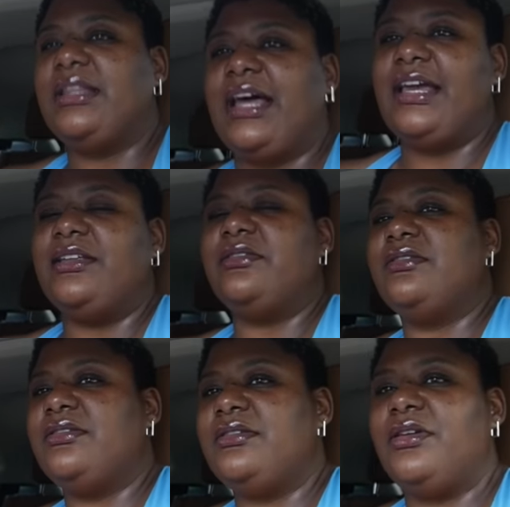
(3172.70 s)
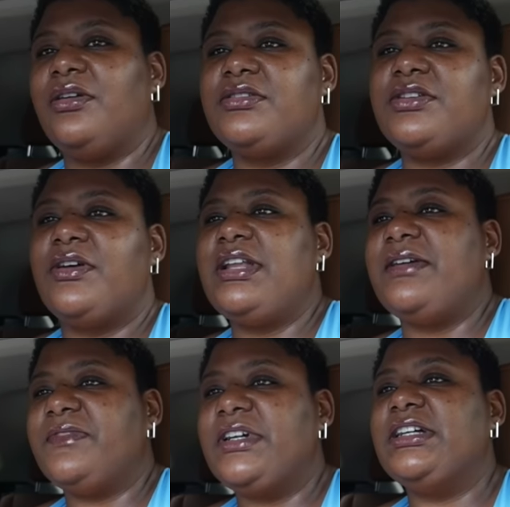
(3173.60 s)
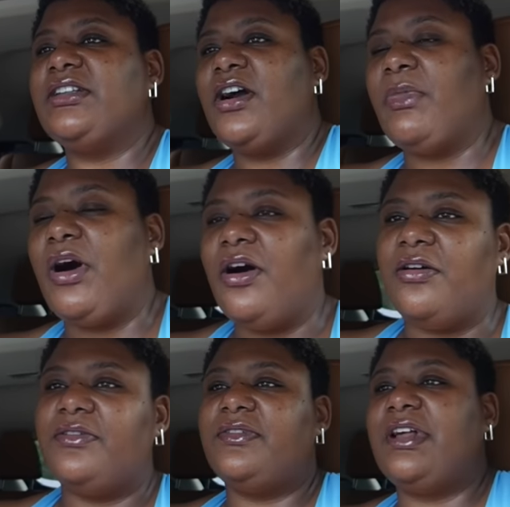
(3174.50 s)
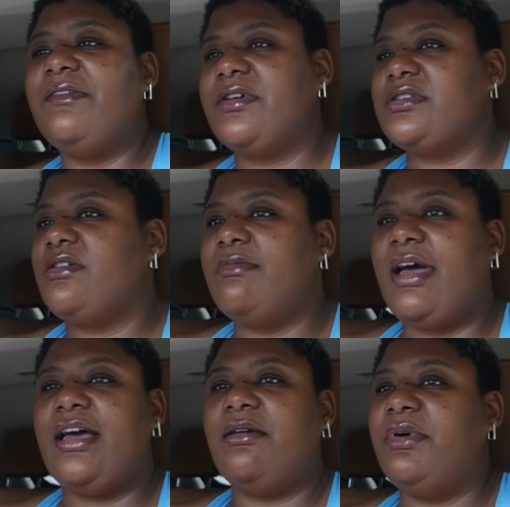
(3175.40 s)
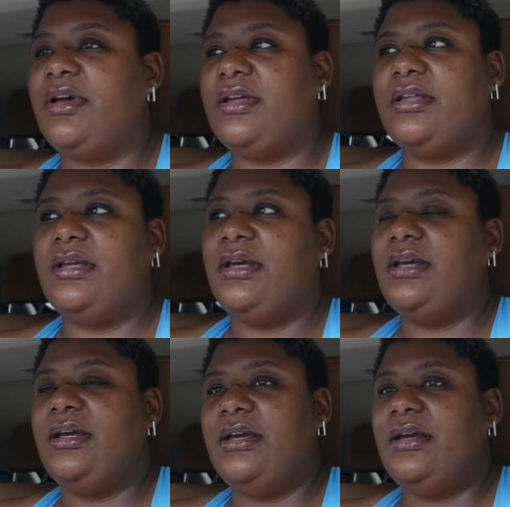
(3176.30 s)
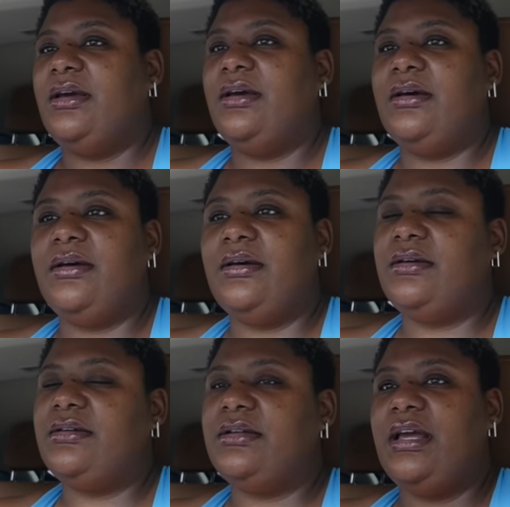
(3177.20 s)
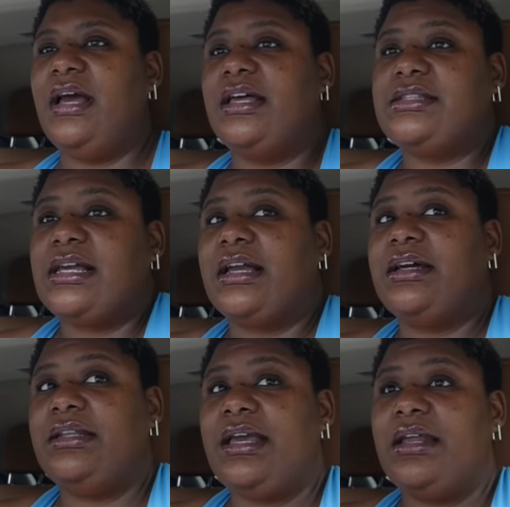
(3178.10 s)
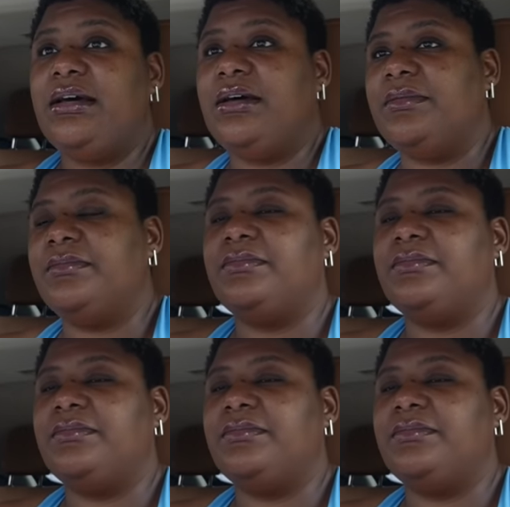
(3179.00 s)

Like, girl, turn that alarm off. I felt so bad, but that's why I couldn't get up.